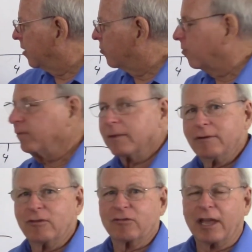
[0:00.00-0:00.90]
that's
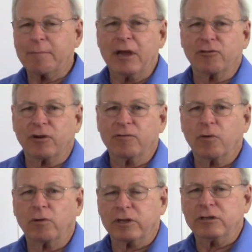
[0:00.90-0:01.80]
just like measuring
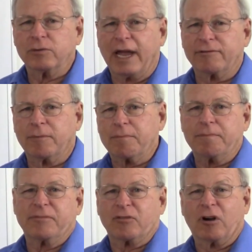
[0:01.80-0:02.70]
voltage. We have to
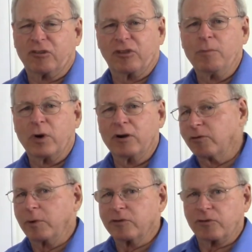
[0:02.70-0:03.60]
start somewhere,
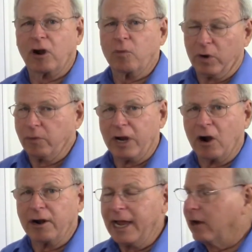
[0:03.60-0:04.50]
so we'll start where we
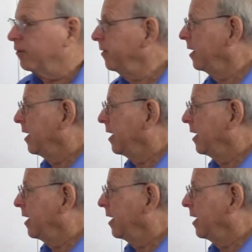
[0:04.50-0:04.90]
are now.